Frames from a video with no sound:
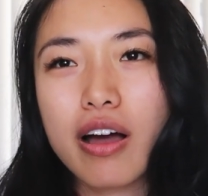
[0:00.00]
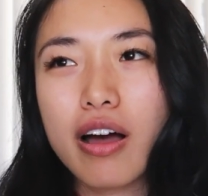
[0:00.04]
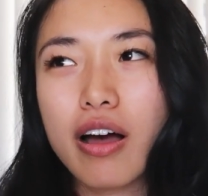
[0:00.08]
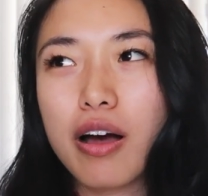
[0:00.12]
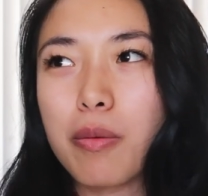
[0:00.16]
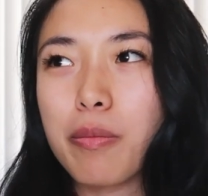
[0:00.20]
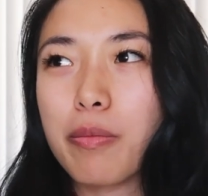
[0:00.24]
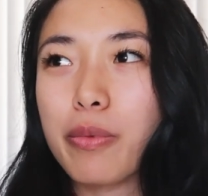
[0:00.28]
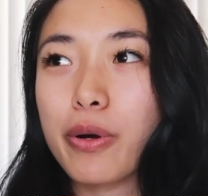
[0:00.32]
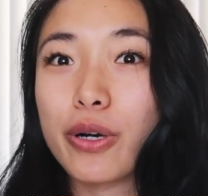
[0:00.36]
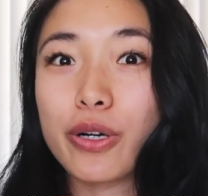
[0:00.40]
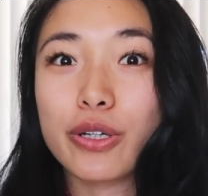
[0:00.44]

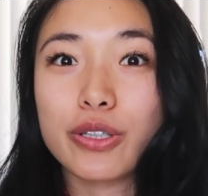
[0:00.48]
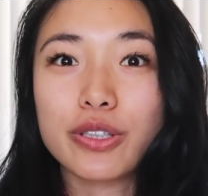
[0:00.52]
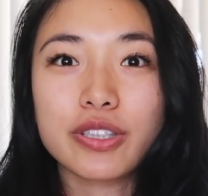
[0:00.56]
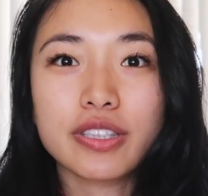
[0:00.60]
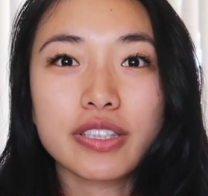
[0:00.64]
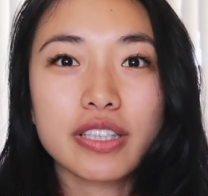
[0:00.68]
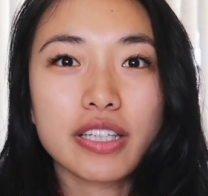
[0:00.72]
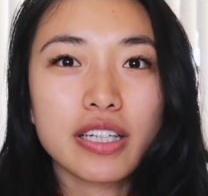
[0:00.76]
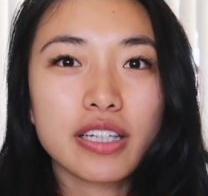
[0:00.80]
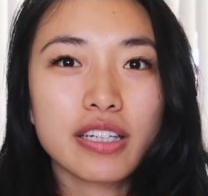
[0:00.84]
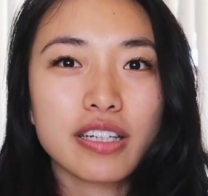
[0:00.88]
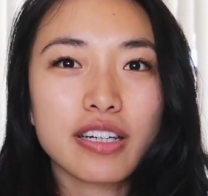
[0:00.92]
a
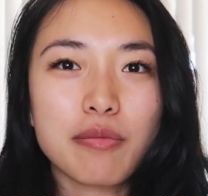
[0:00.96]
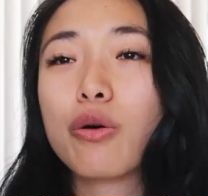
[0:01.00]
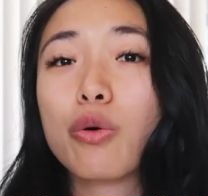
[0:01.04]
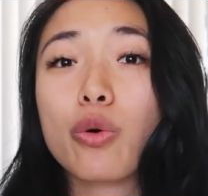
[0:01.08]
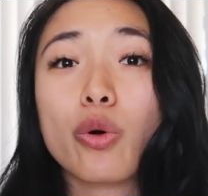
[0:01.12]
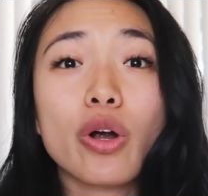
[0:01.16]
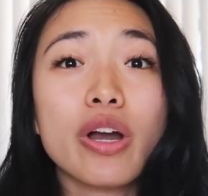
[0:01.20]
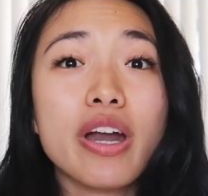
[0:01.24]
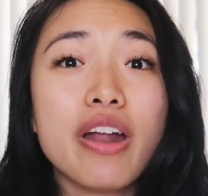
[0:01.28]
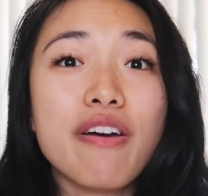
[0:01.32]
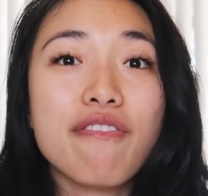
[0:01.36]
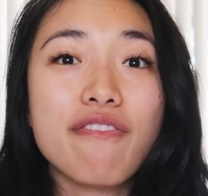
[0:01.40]
person,
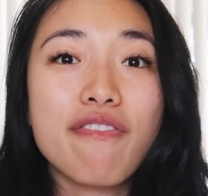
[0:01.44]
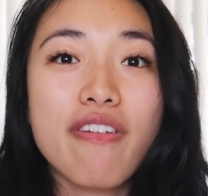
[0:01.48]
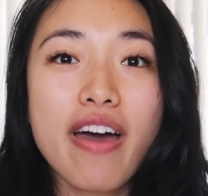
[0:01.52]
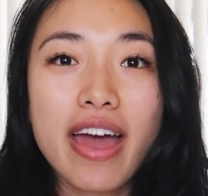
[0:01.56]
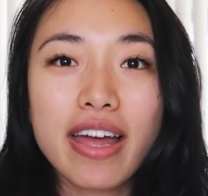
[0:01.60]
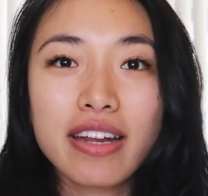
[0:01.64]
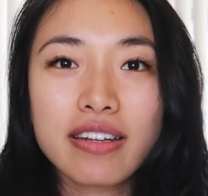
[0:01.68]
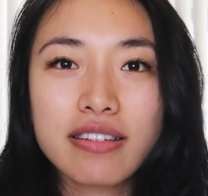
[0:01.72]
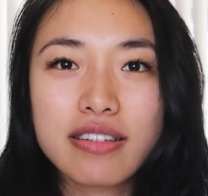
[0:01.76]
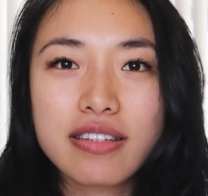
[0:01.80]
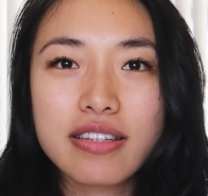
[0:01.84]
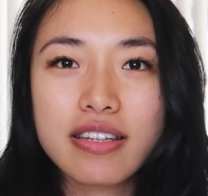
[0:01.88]
or an
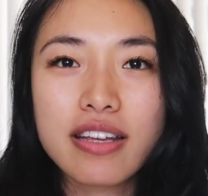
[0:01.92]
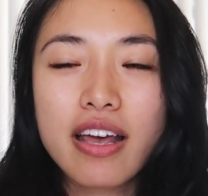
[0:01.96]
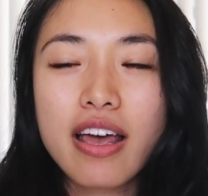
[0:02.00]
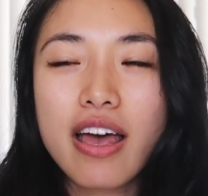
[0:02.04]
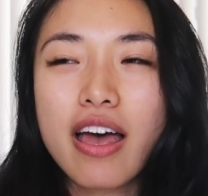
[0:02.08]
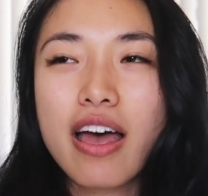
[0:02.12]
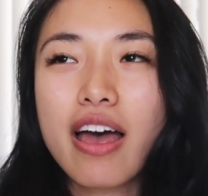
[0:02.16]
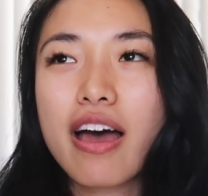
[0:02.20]
event,